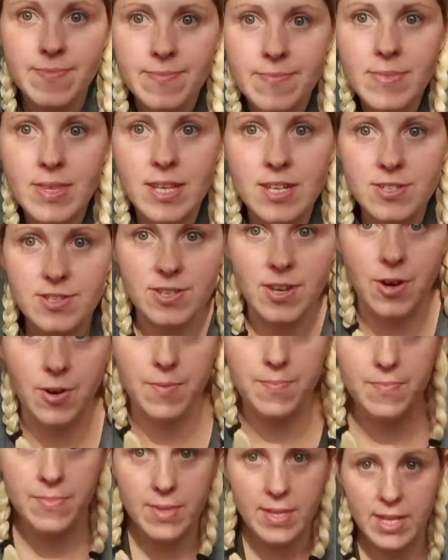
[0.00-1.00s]
So
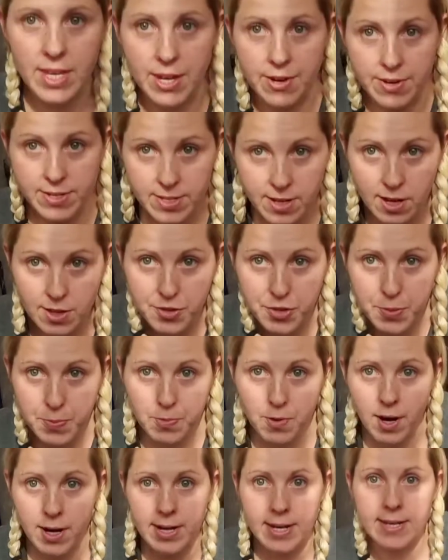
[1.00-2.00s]
Here's all of the
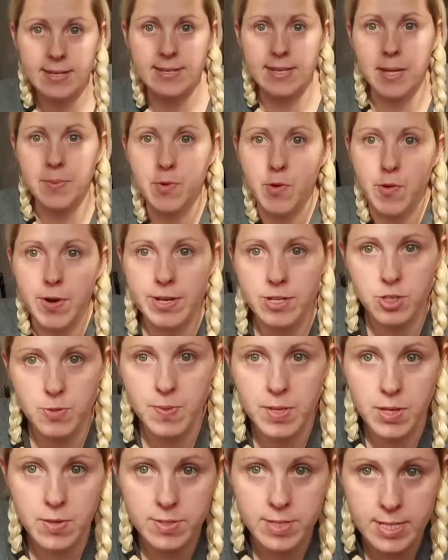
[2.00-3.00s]
products that I'm going to be
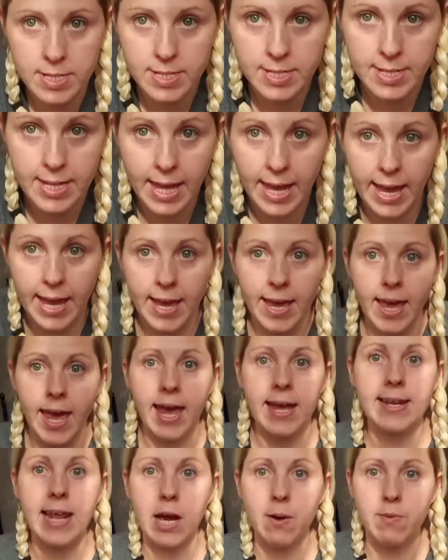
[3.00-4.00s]
using today
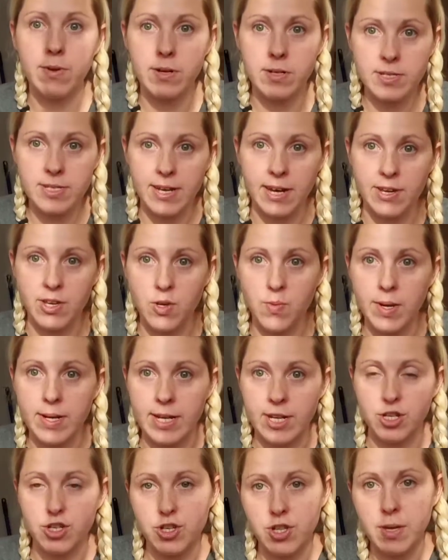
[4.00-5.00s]
and I will tell you what
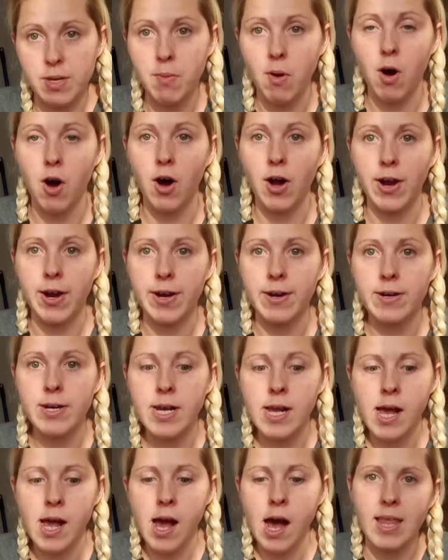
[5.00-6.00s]
each of them are.
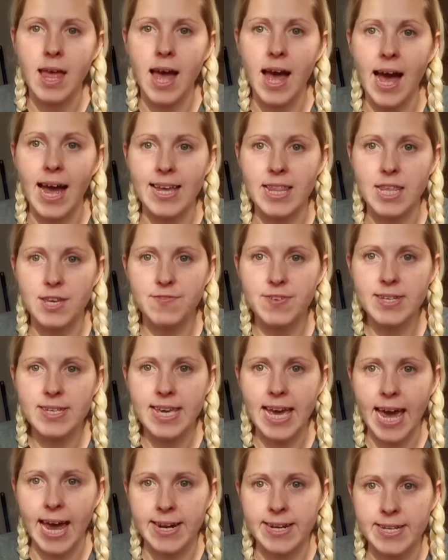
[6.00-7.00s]
I live in
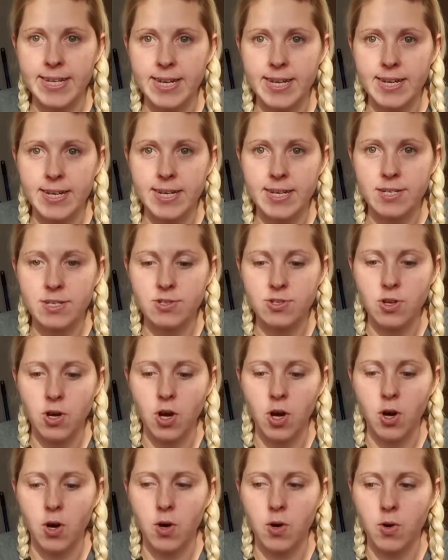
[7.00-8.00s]
Canada
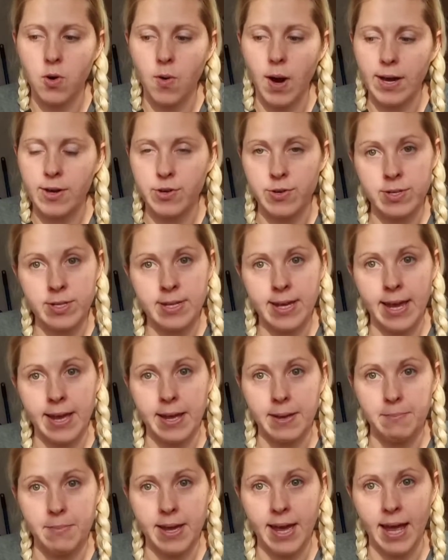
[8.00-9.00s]
so I couldn't
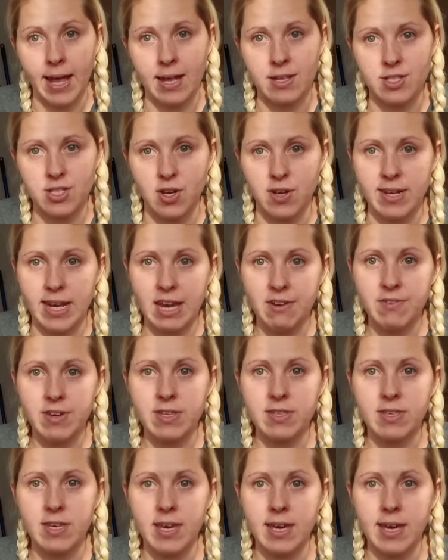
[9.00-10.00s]
get my hands on
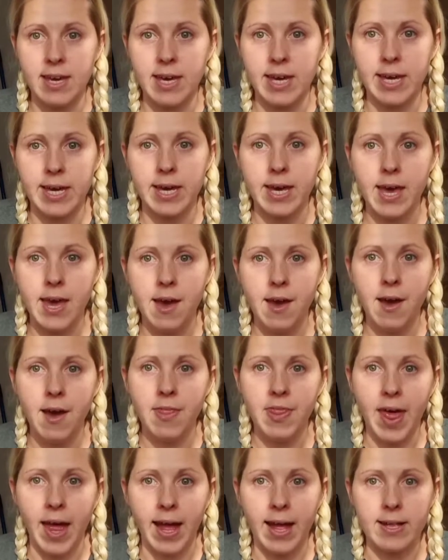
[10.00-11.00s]
everything
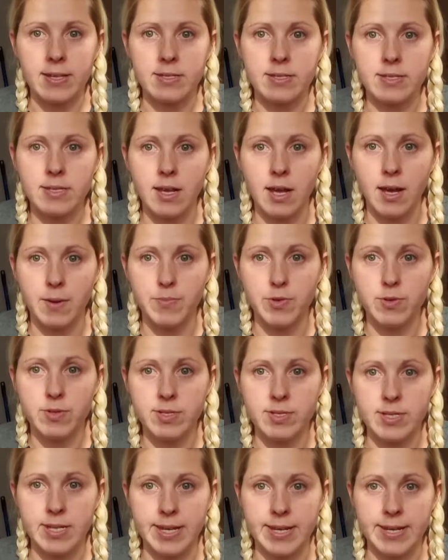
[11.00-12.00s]
that um, you've
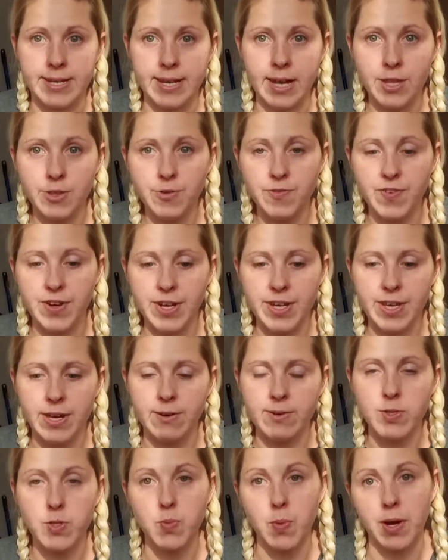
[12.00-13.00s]
seen in other
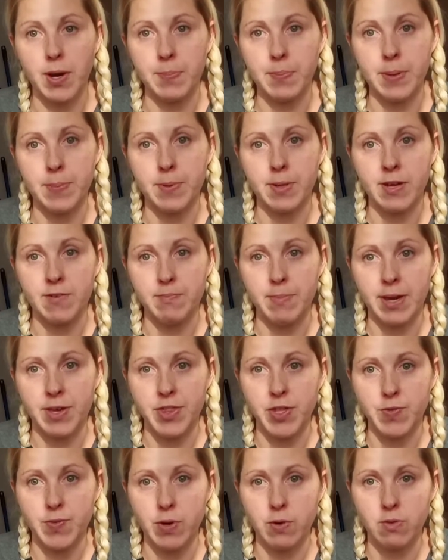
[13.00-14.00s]
videos where people have made
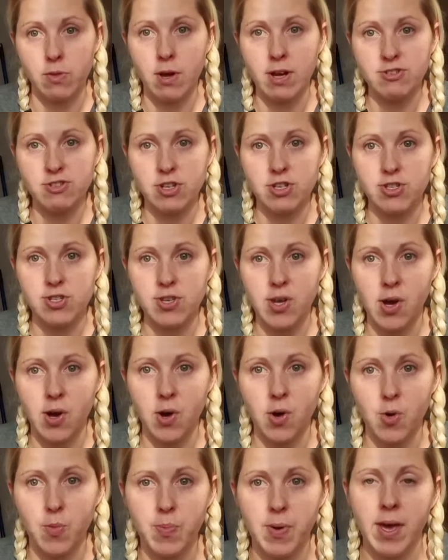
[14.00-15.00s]
their own laundry
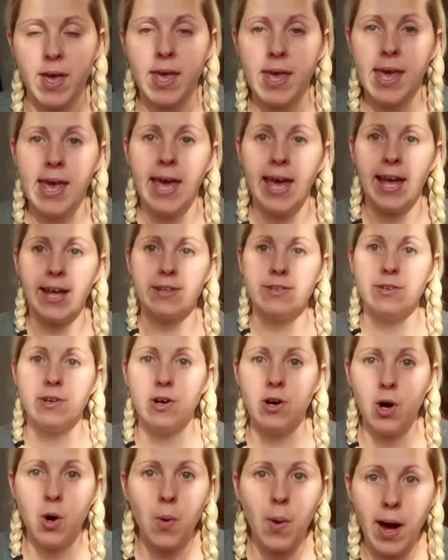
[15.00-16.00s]
soap. And
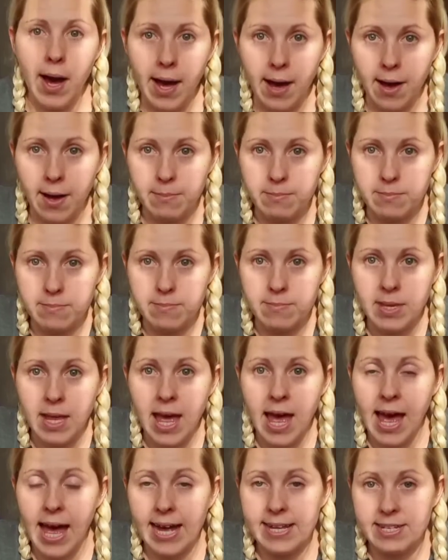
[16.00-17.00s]
no, um,
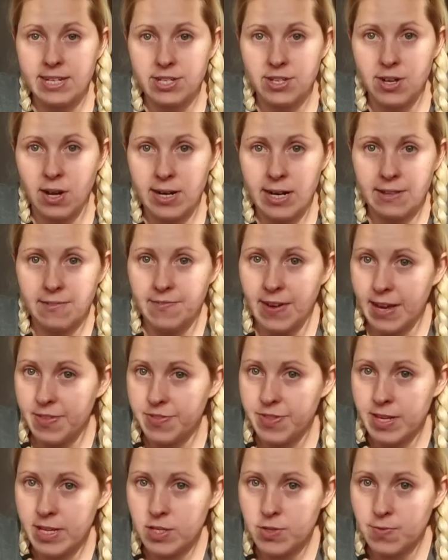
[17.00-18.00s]
I did not invent
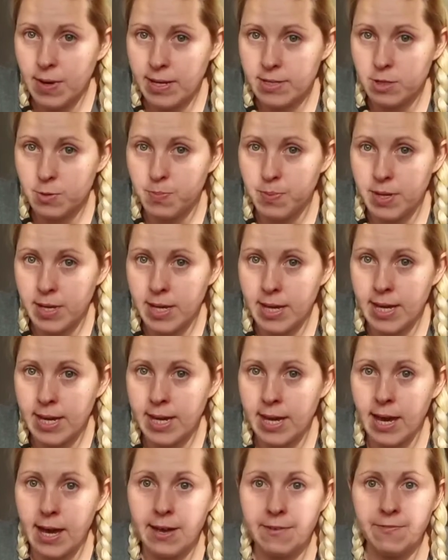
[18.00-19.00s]
this
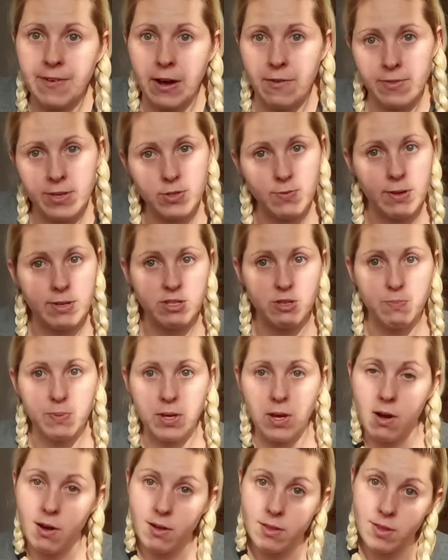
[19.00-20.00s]
recipe. I found this
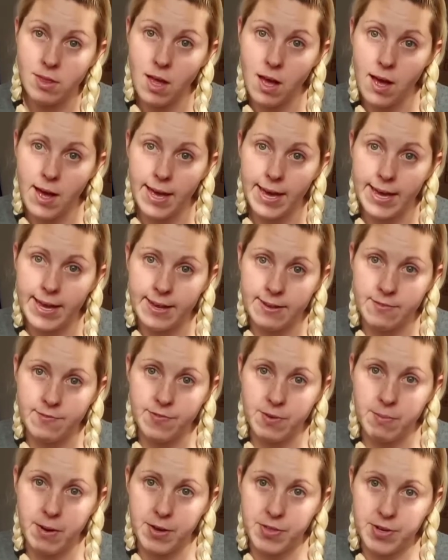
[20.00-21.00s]
recipe online
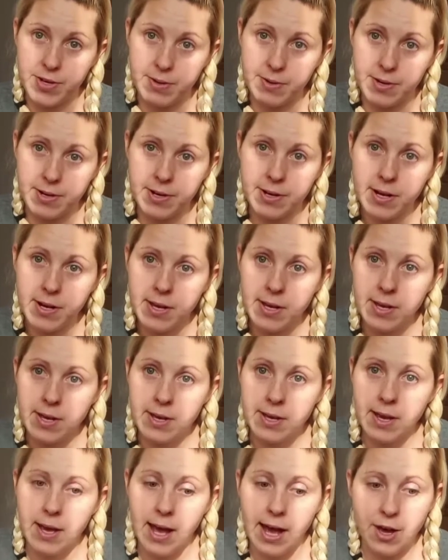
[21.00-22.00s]
from other,
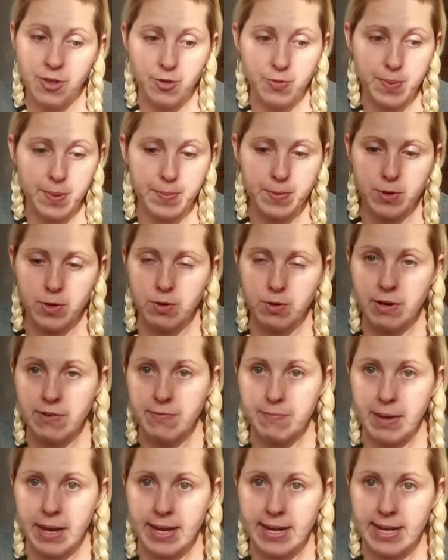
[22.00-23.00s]
other people who have
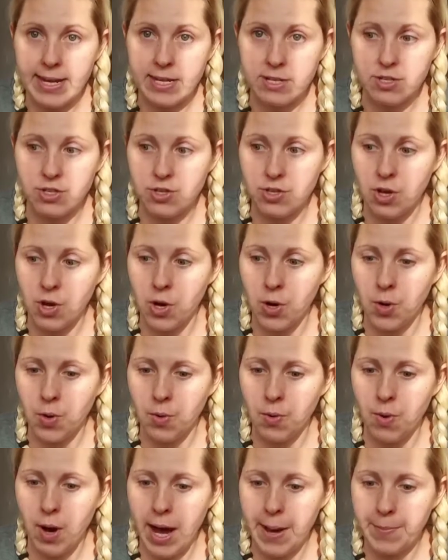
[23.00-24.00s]
made it.
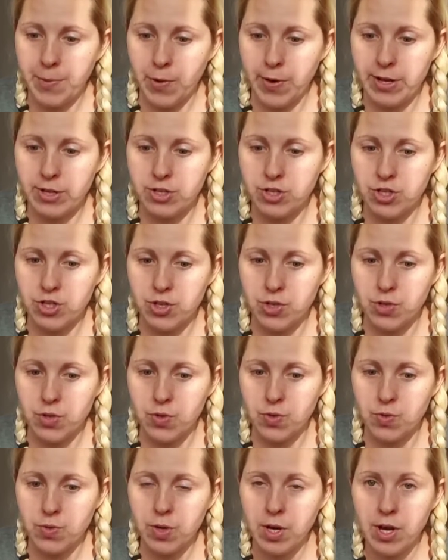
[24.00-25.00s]
So I'm going
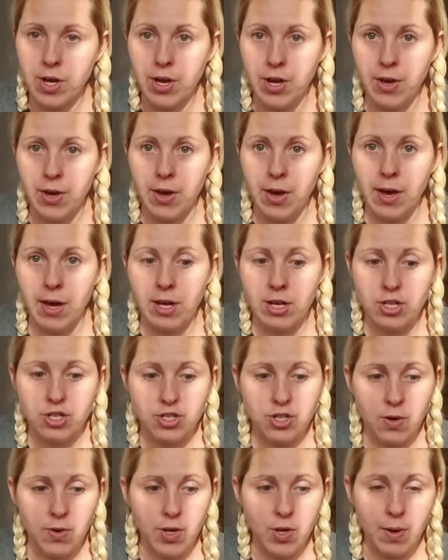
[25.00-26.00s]
to
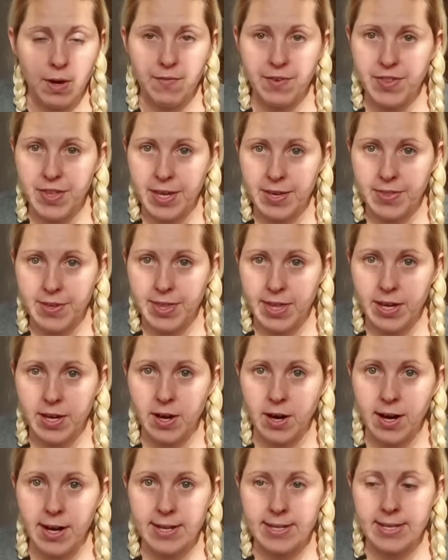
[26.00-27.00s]
show you everything that I
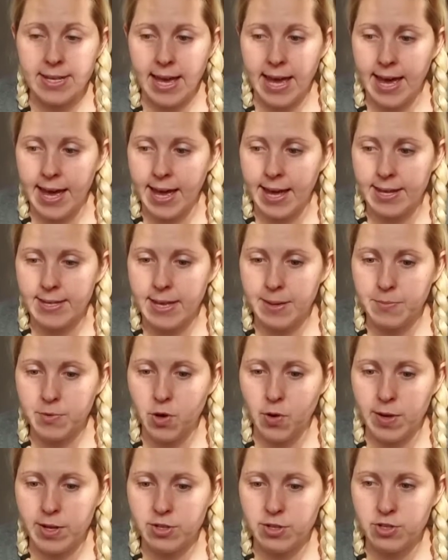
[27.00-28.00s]
got and I'm
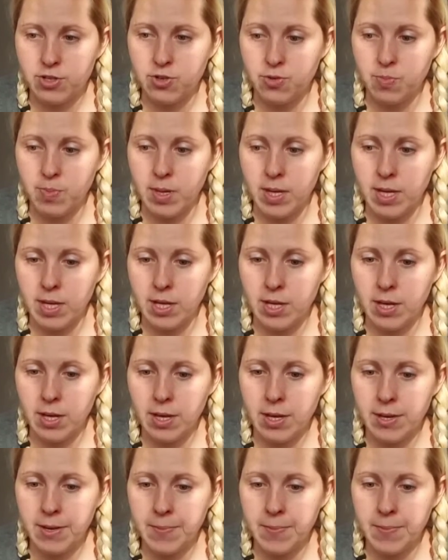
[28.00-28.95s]
going to be